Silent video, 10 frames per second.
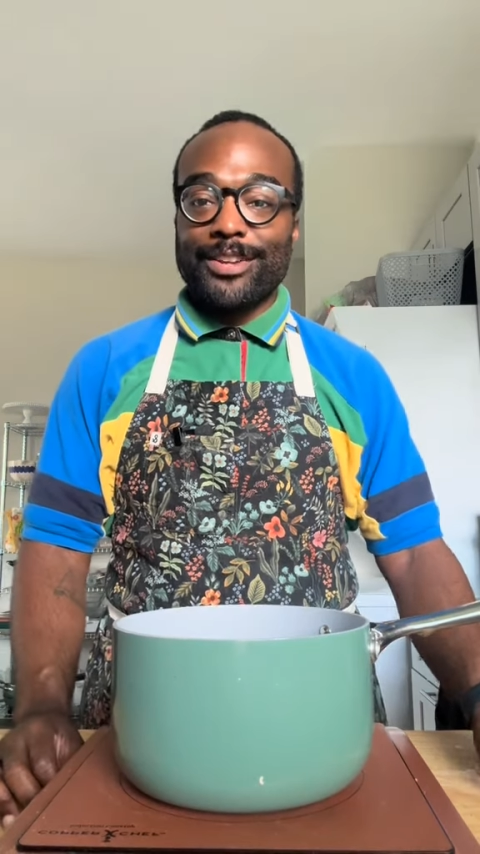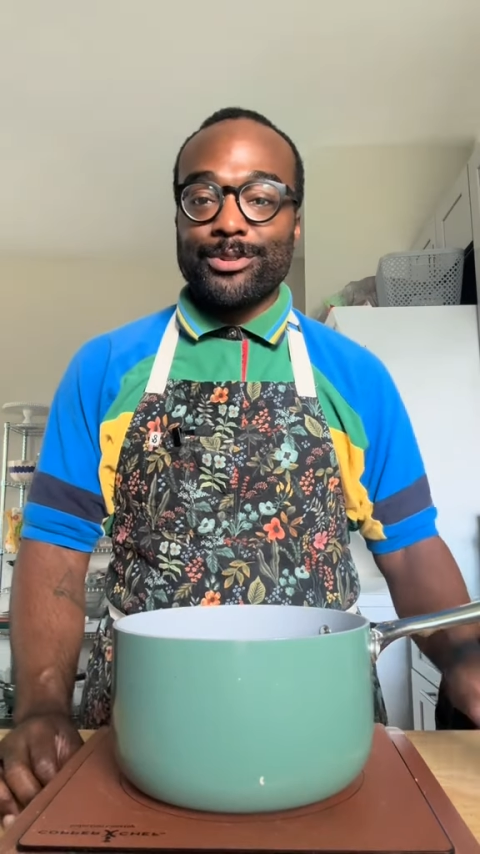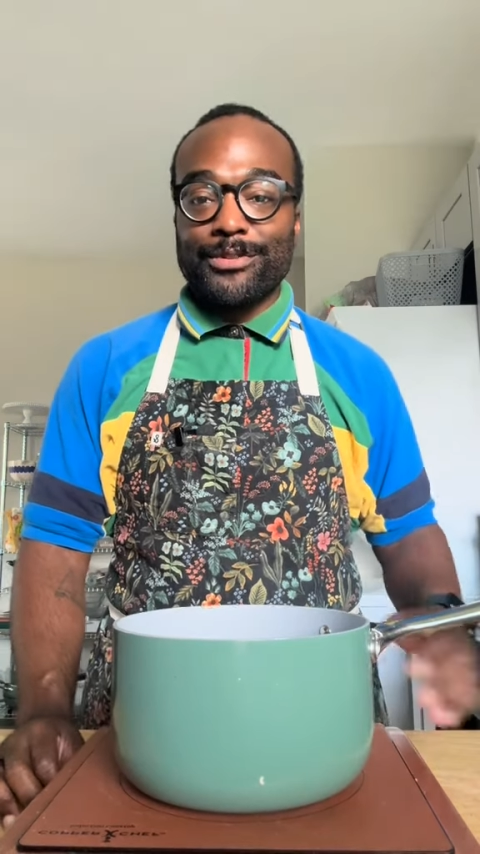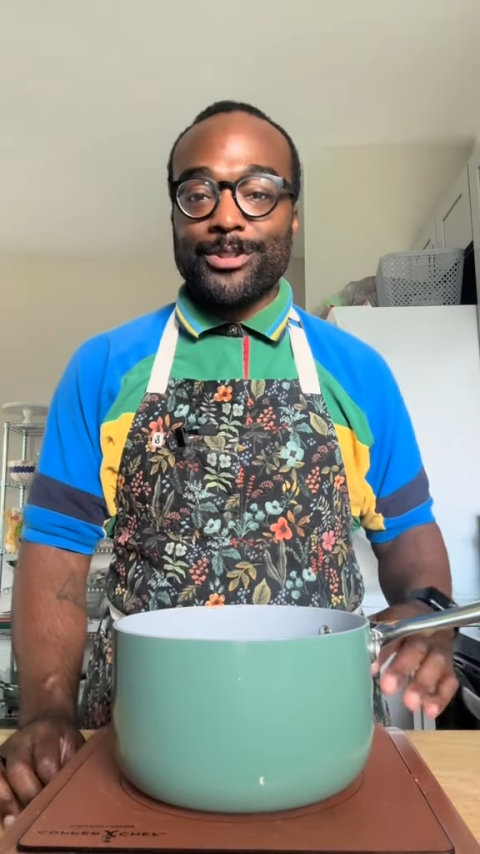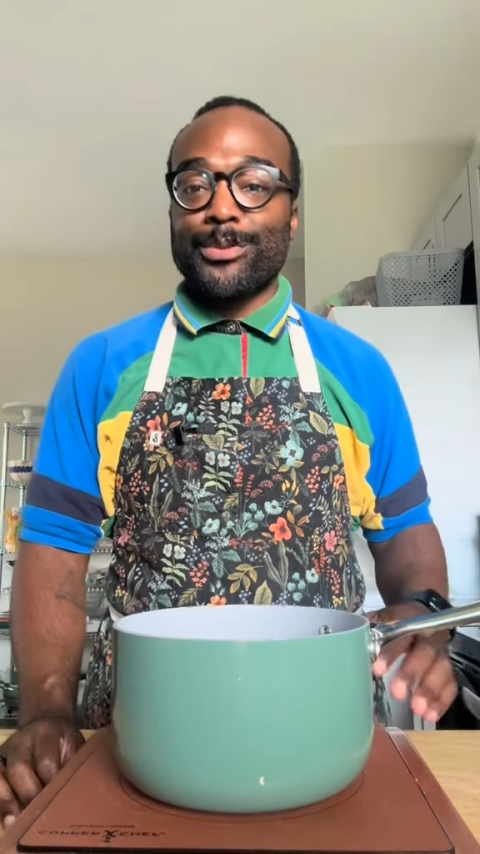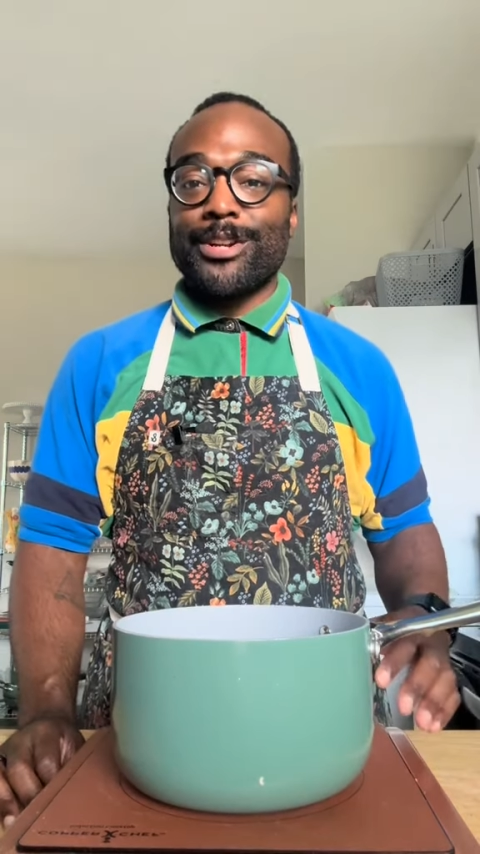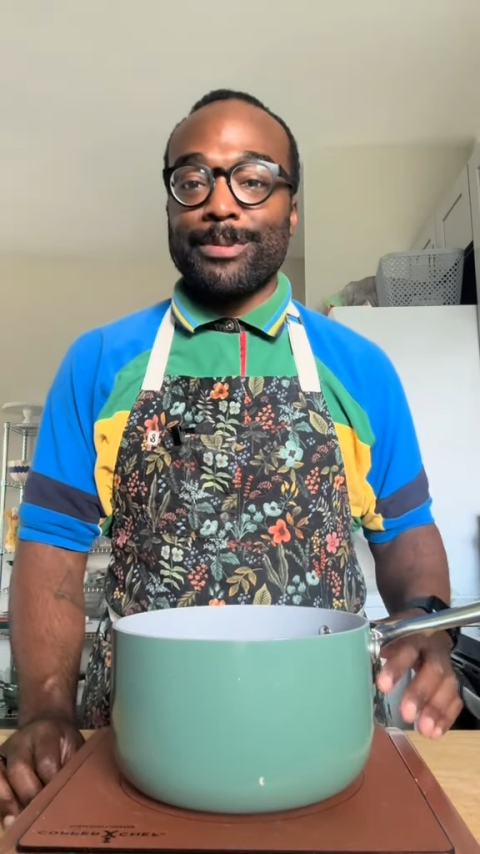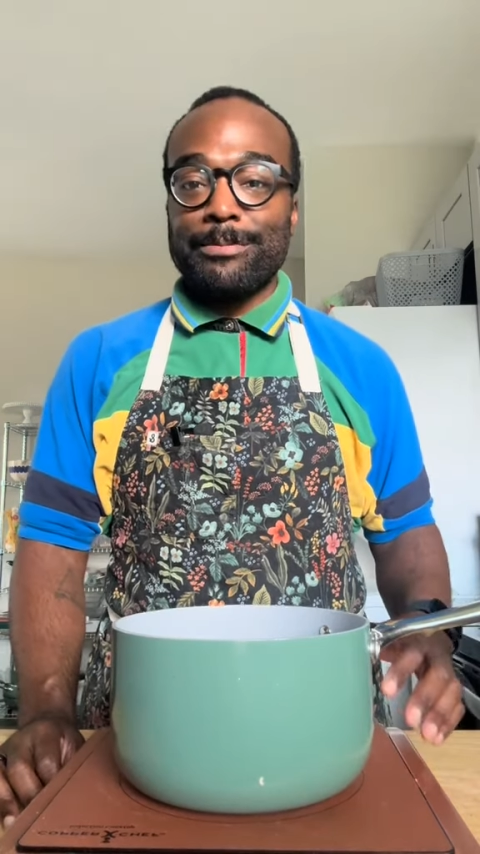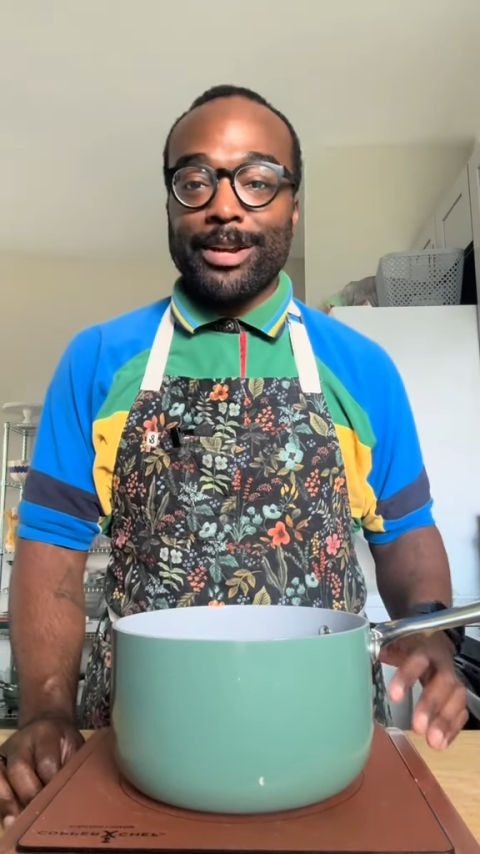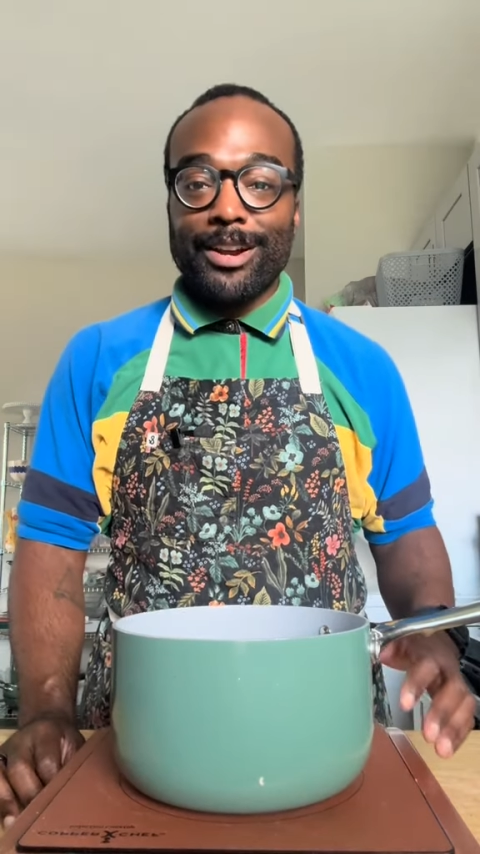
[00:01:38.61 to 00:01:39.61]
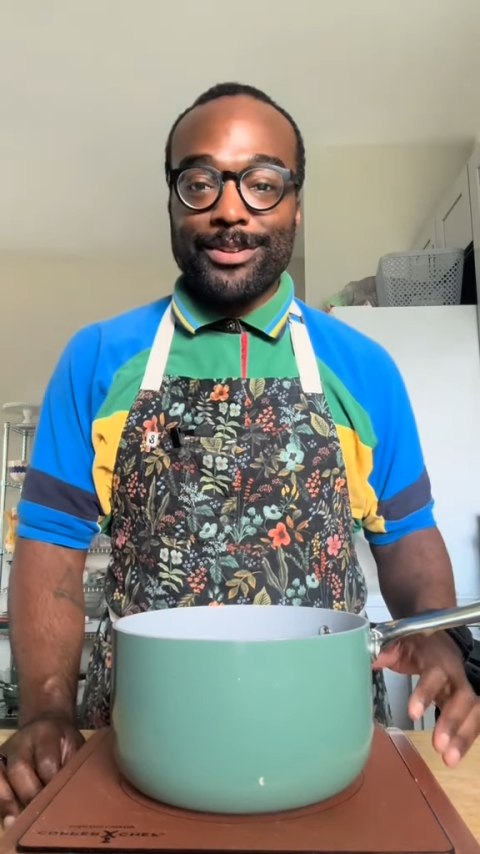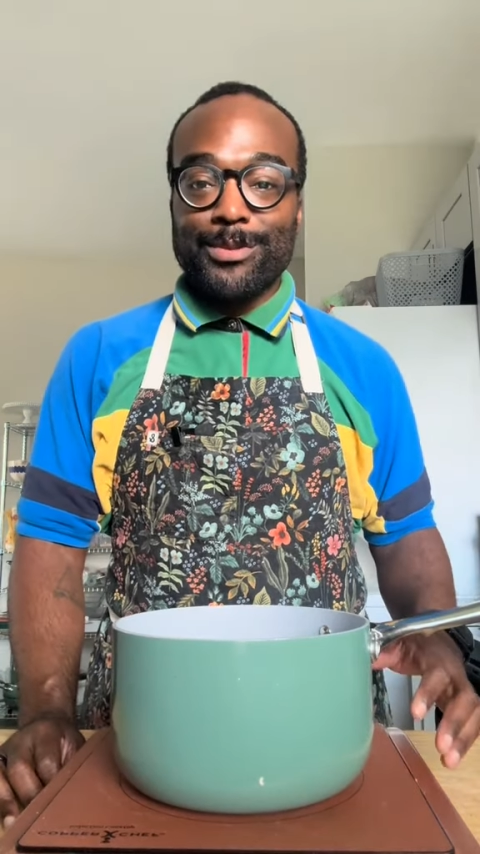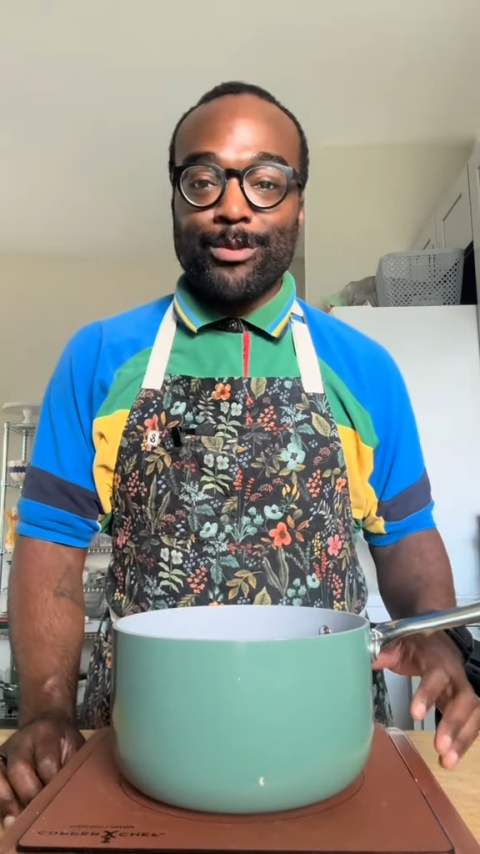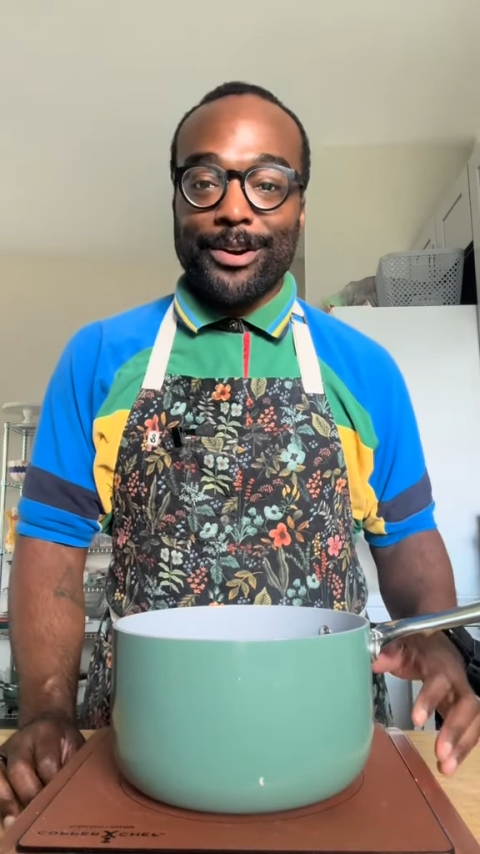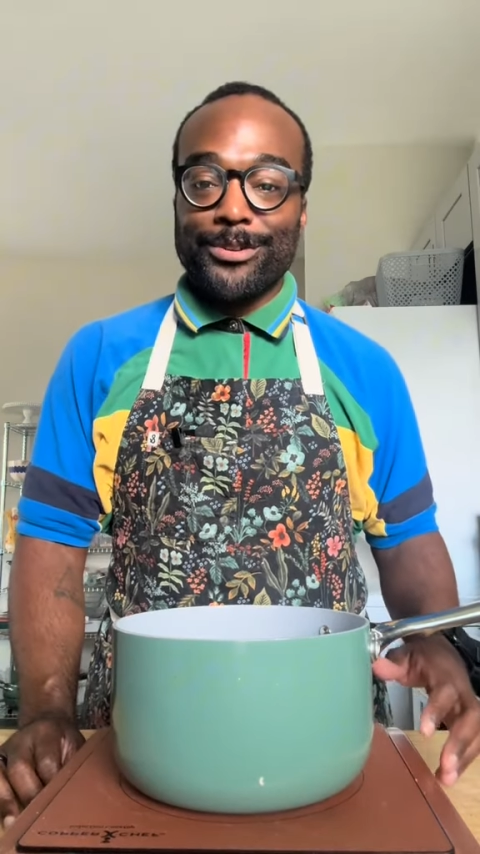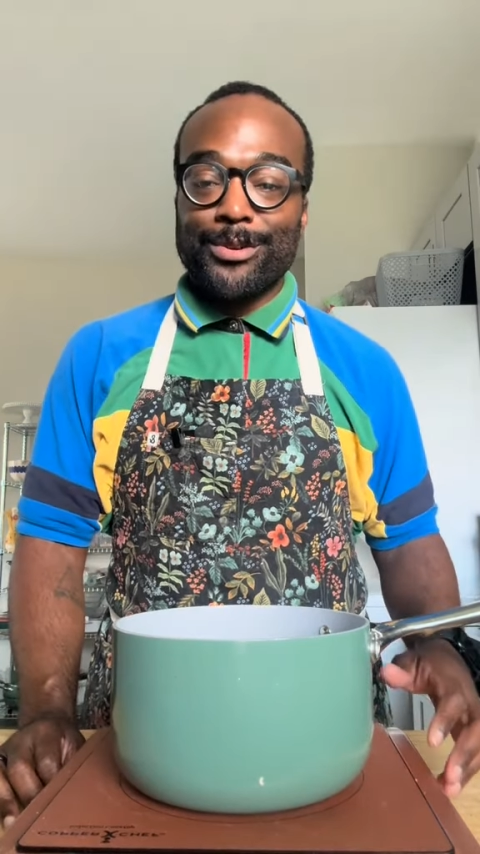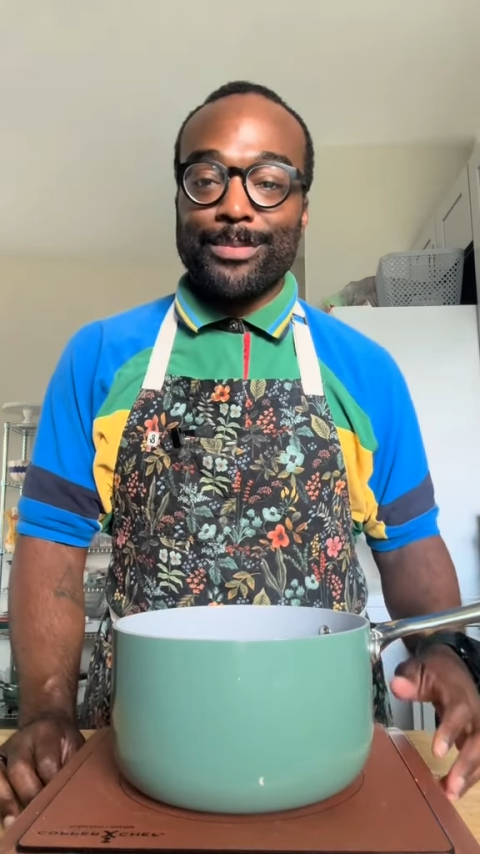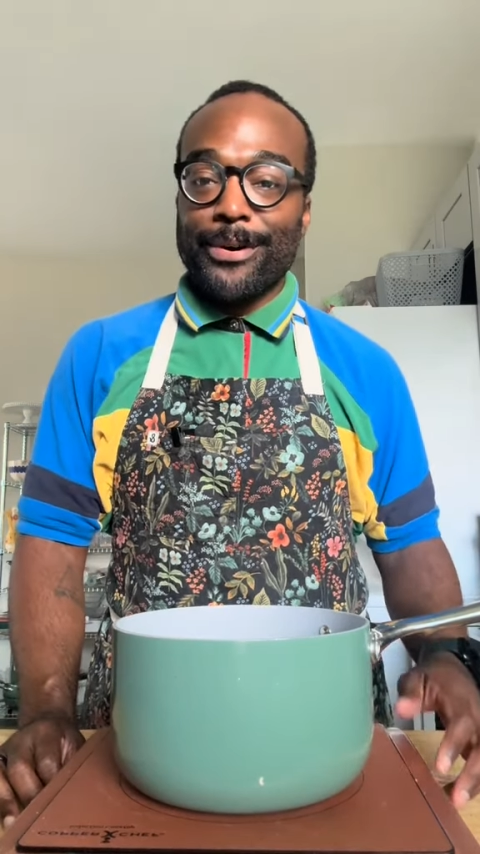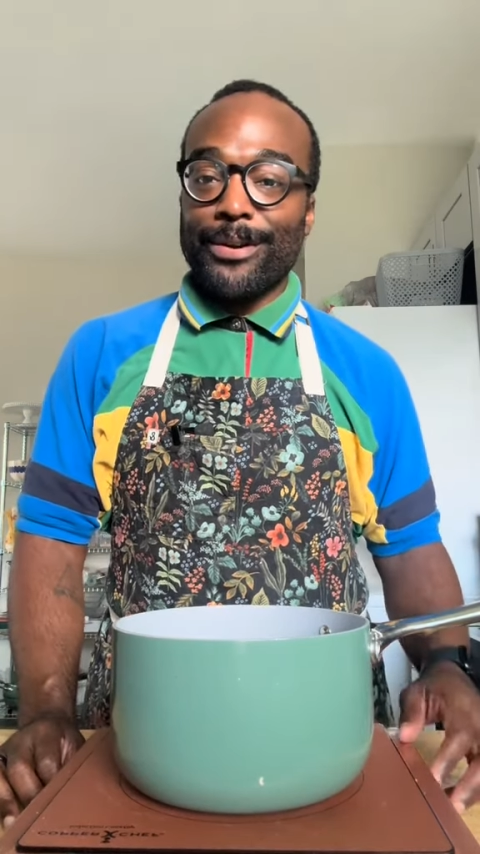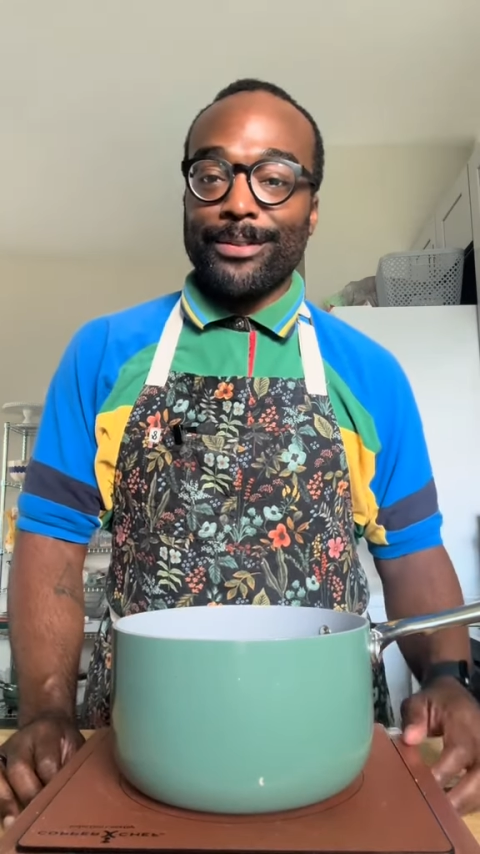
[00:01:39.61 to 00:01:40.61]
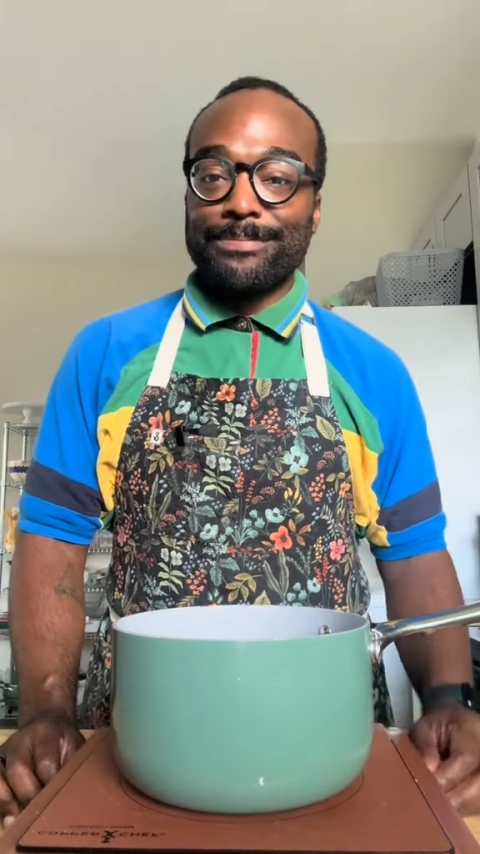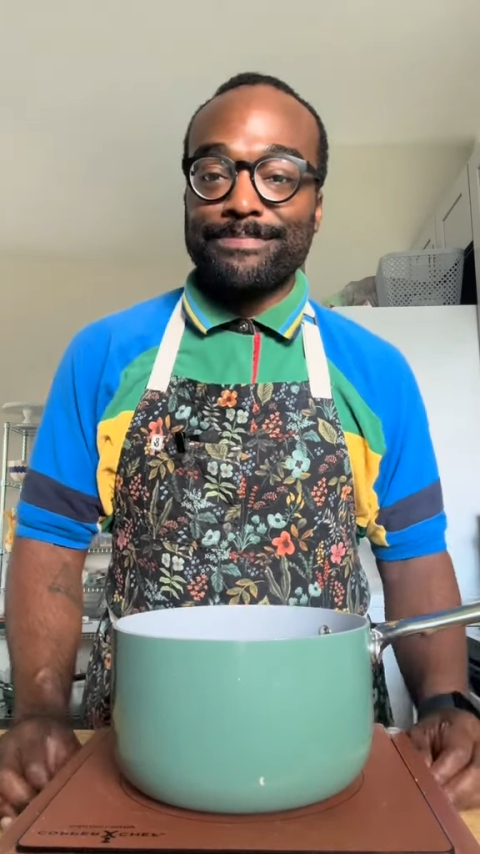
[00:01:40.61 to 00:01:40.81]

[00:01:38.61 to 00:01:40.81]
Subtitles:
So first we're going to be bringing some water to a boil.